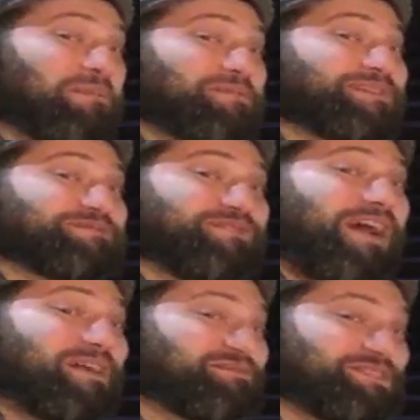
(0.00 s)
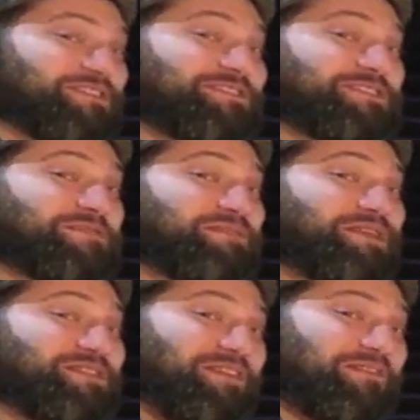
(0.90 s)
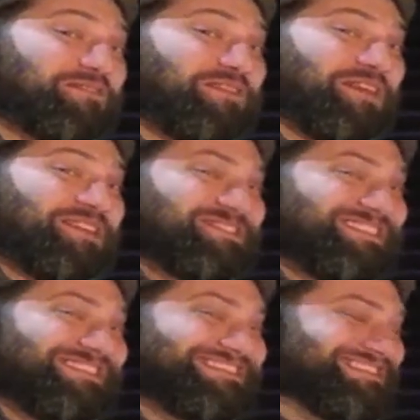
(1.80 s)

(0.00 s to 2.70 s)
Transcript: Optimus Prime's gonna need a beer after this.